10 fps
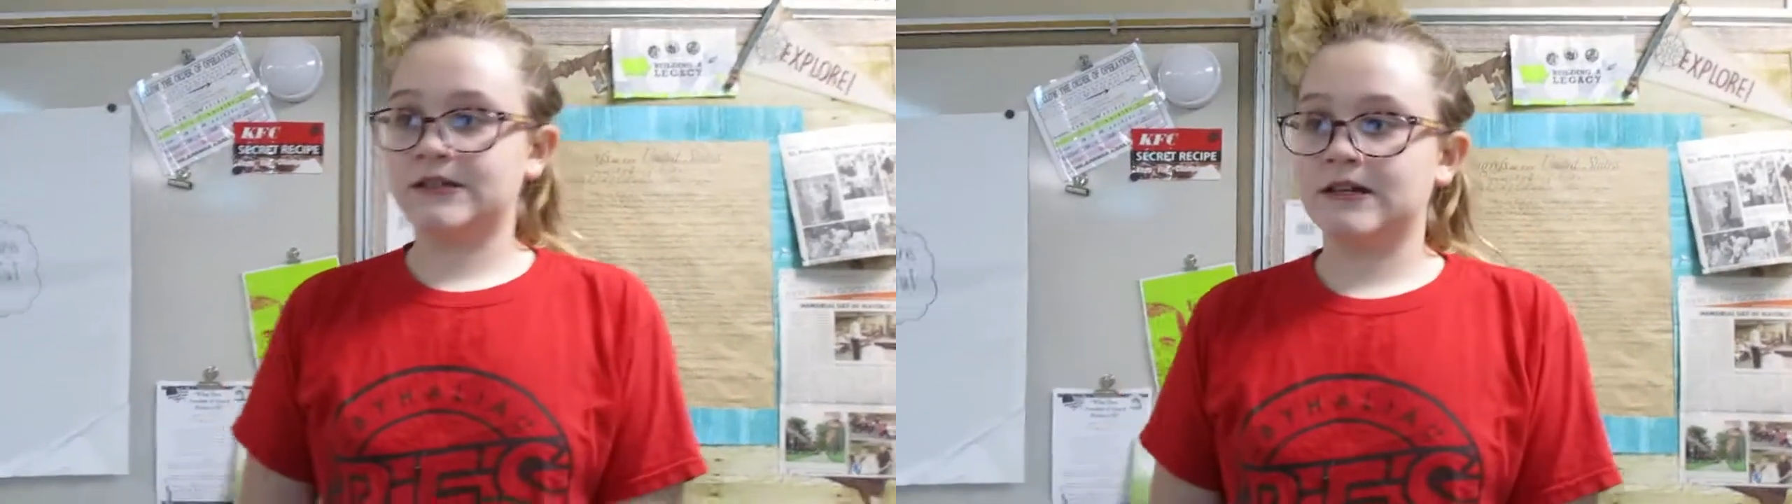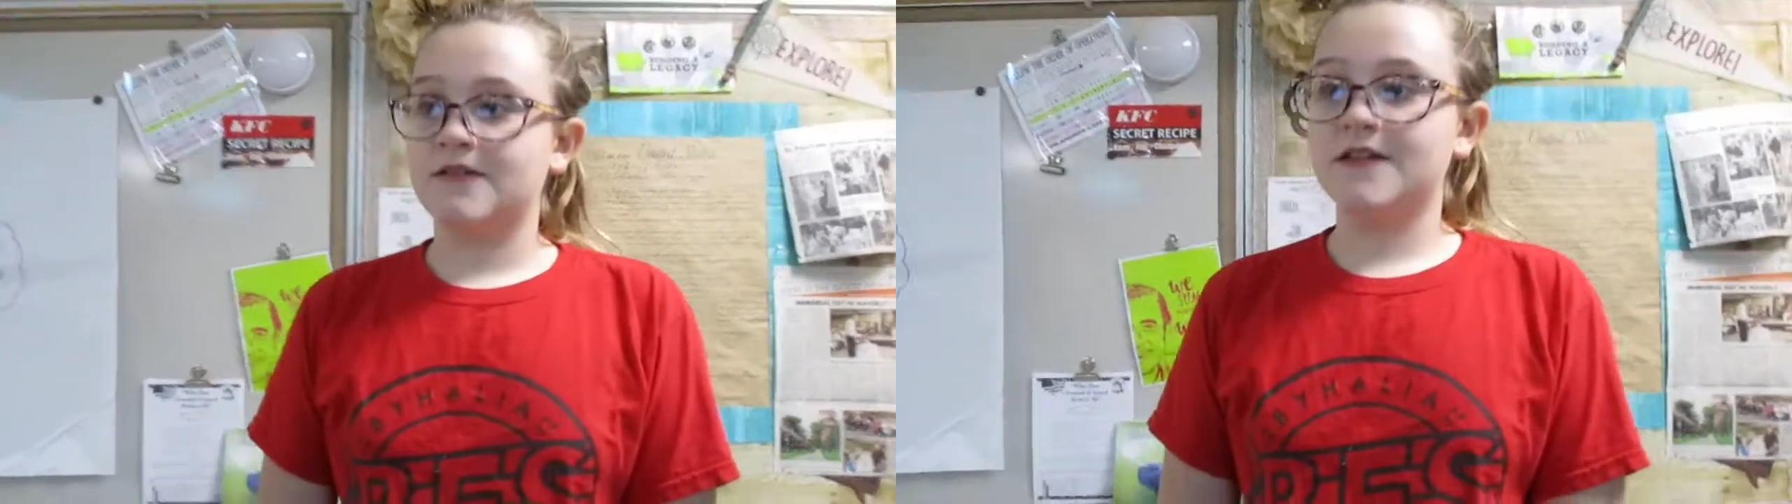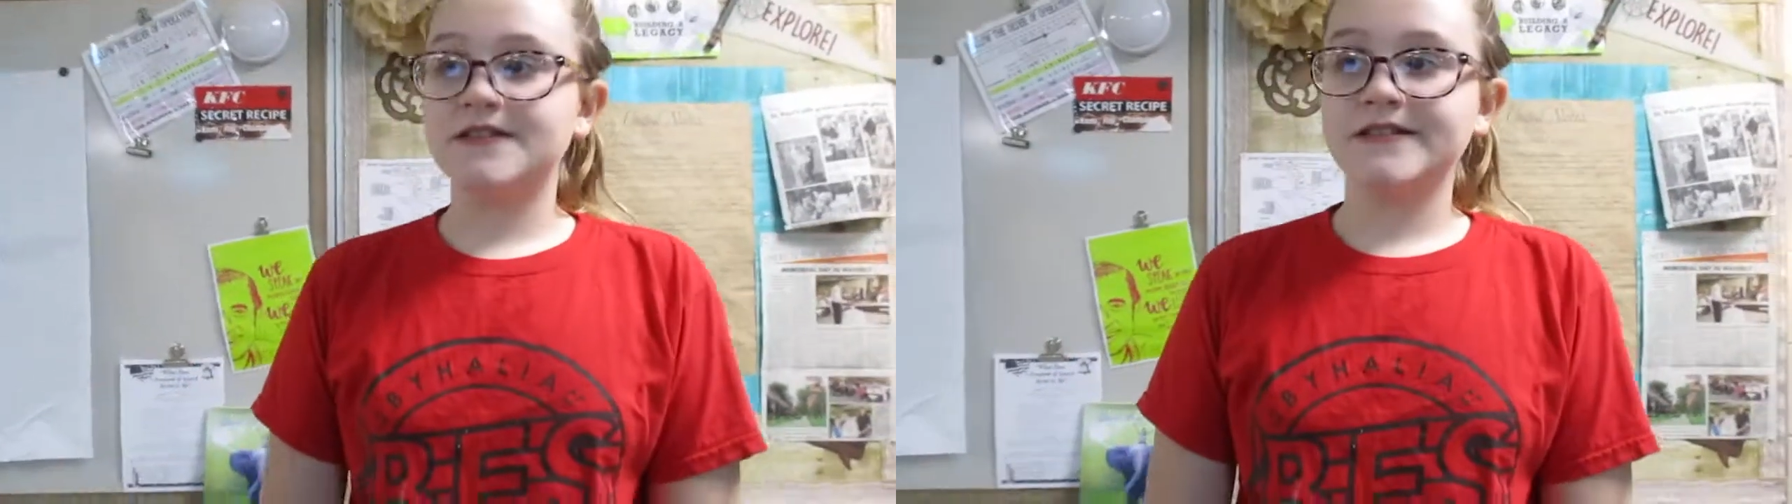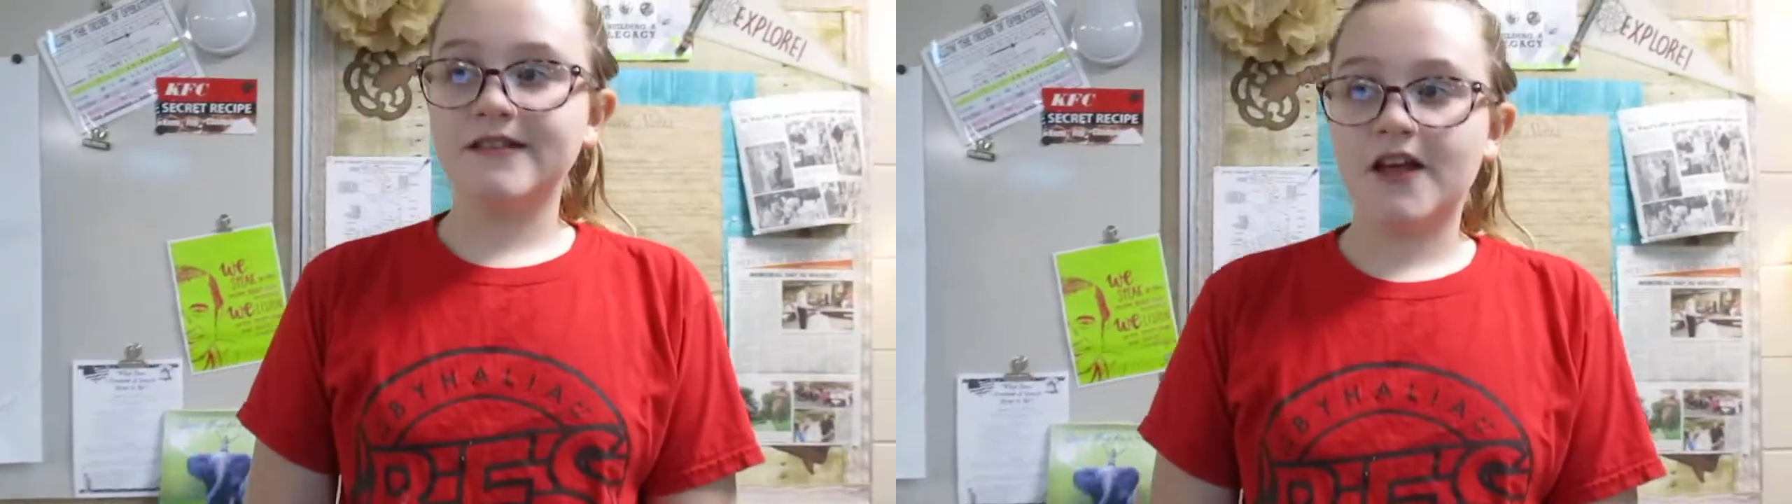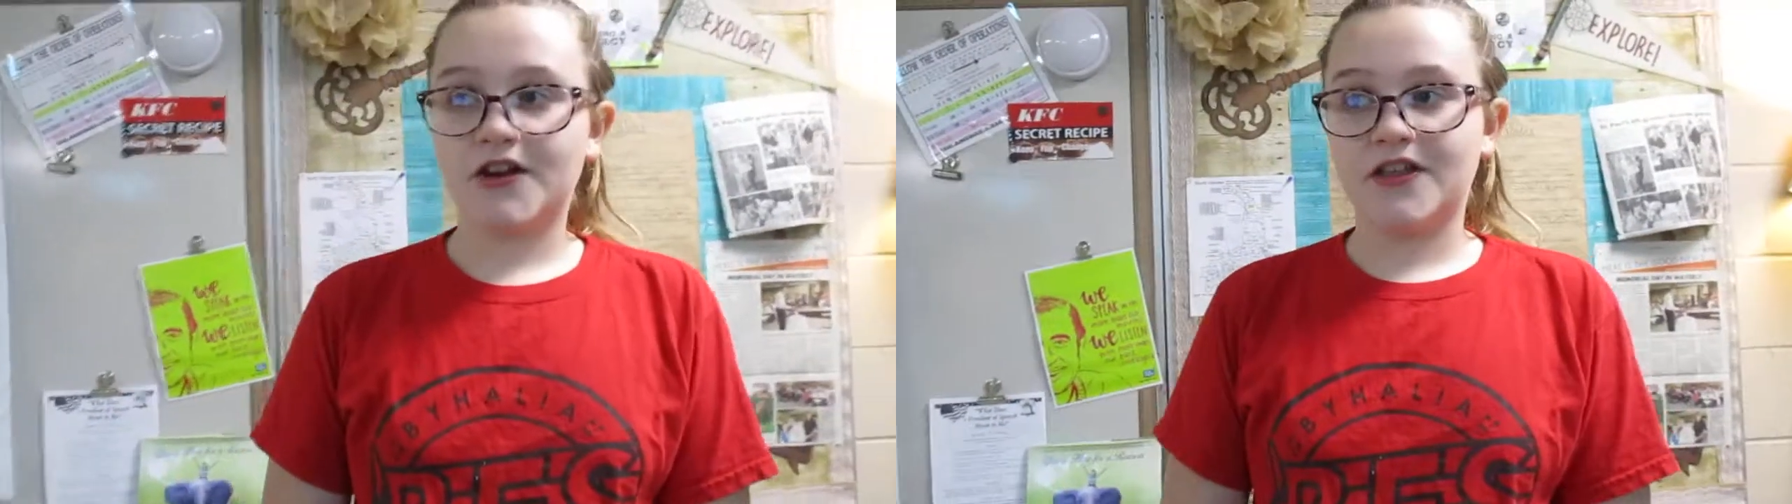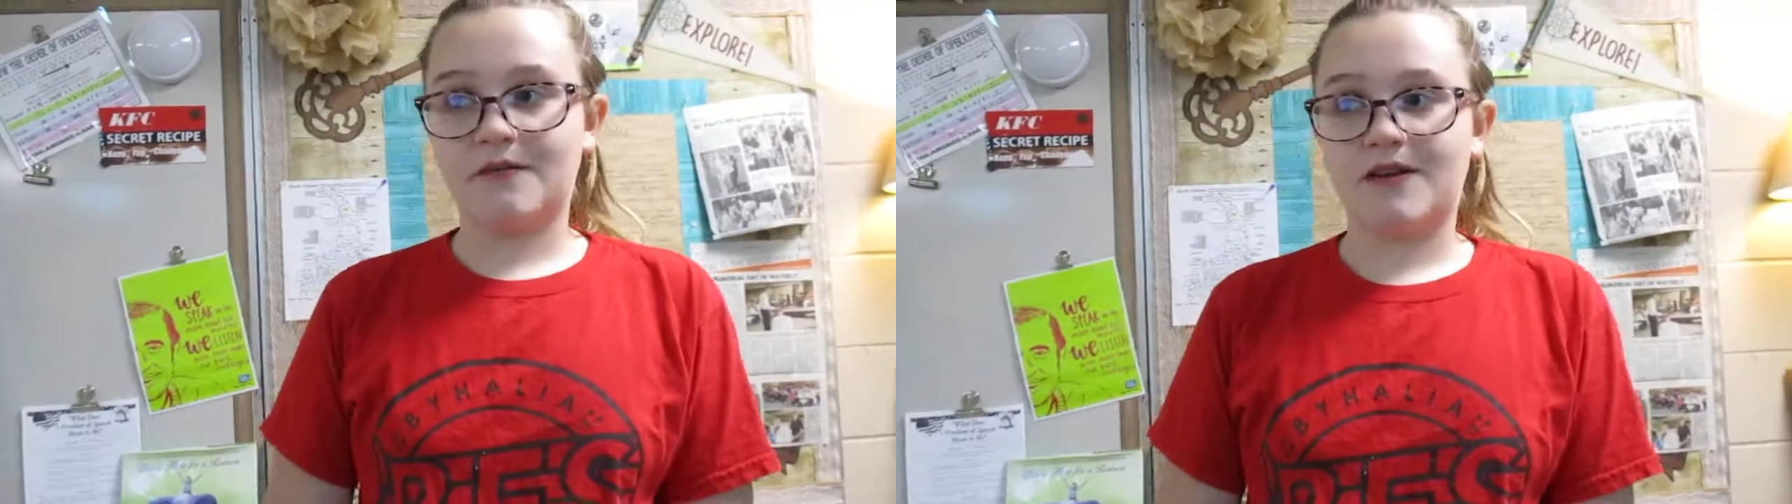This is the letter that we